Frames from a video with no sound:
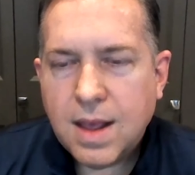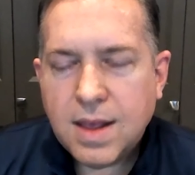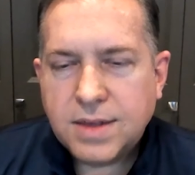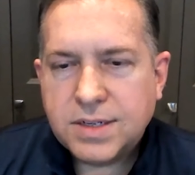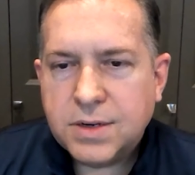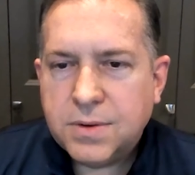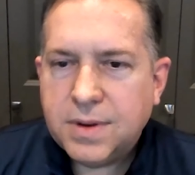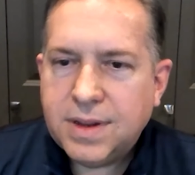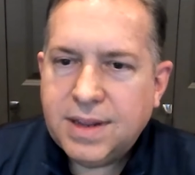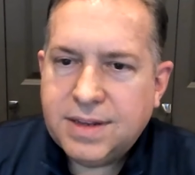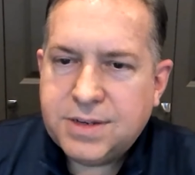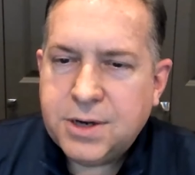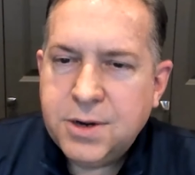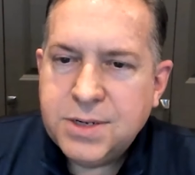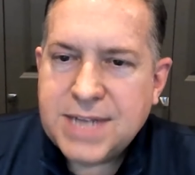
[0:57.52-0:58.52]
So
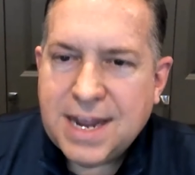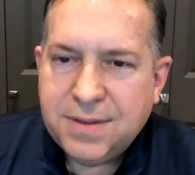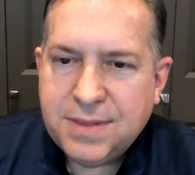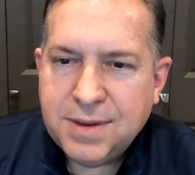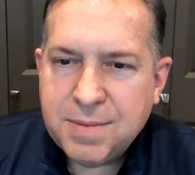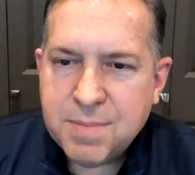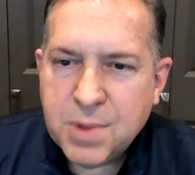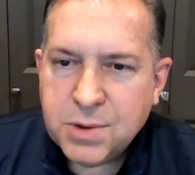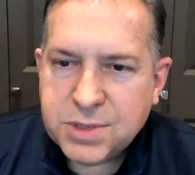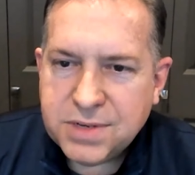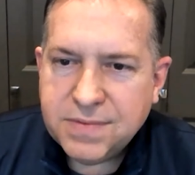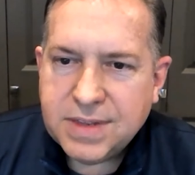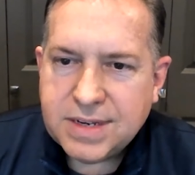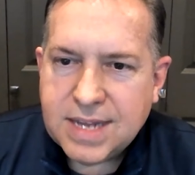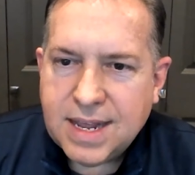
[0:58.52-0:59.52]
it turns out that most
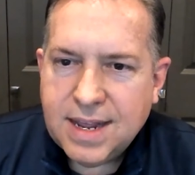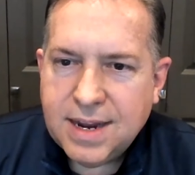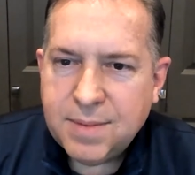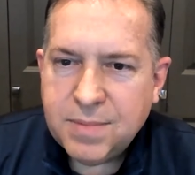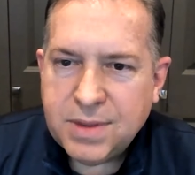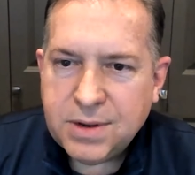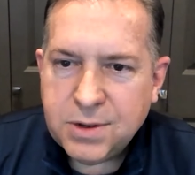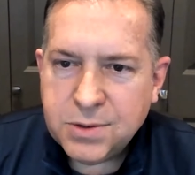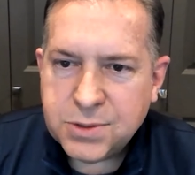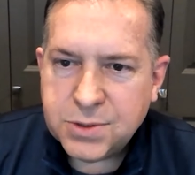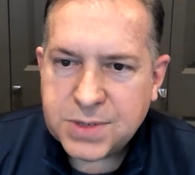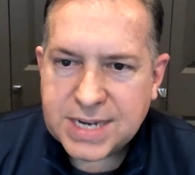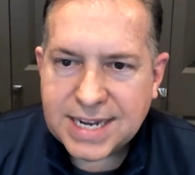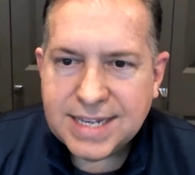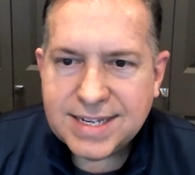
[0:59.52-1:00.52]
of the time, the
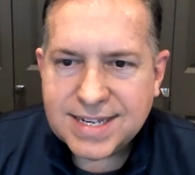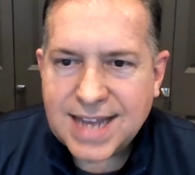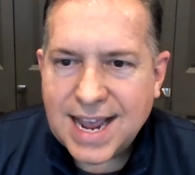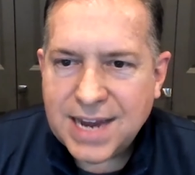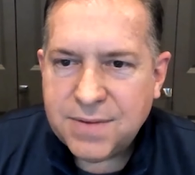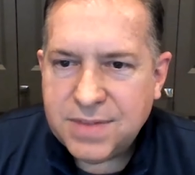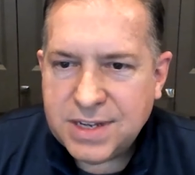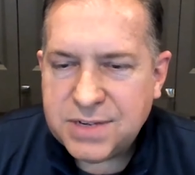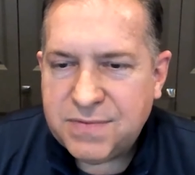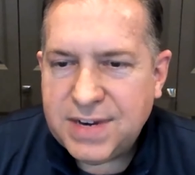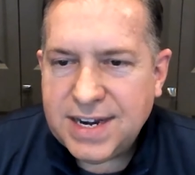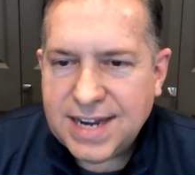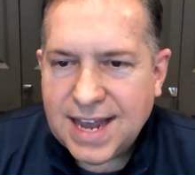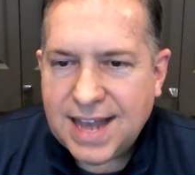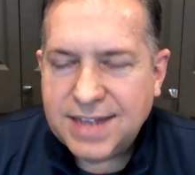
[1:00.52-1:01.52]
users inside of these
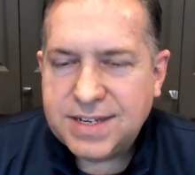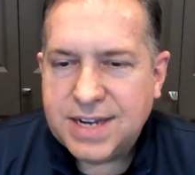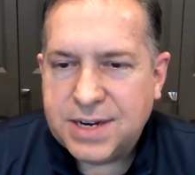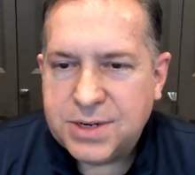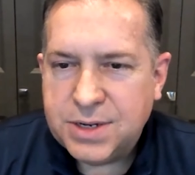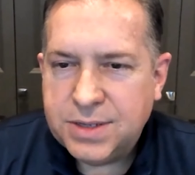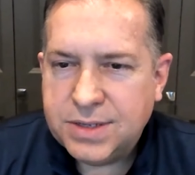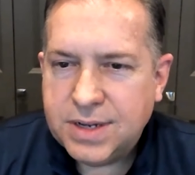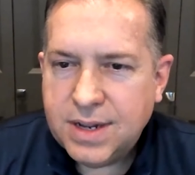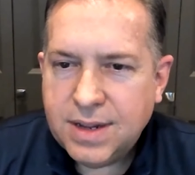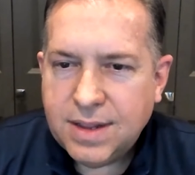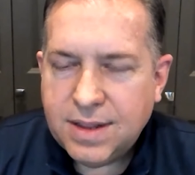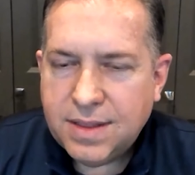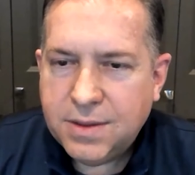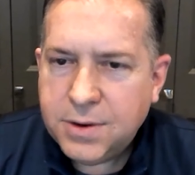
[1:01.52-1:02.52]
VDI sessions,
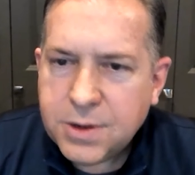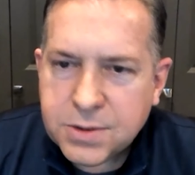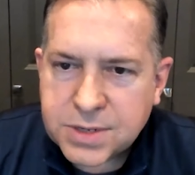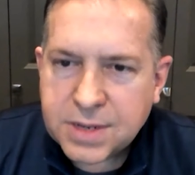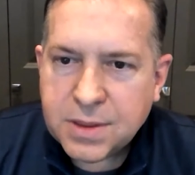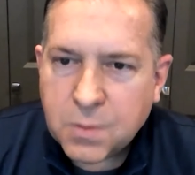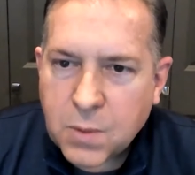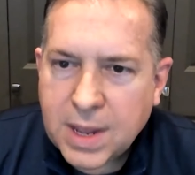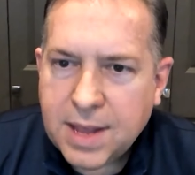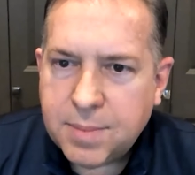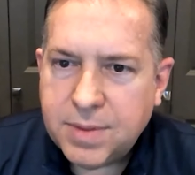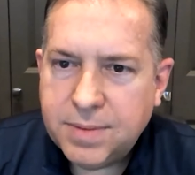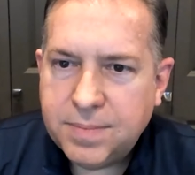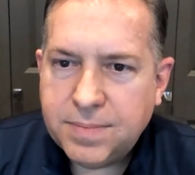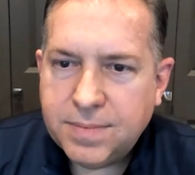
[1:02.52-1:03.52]
they're using the web.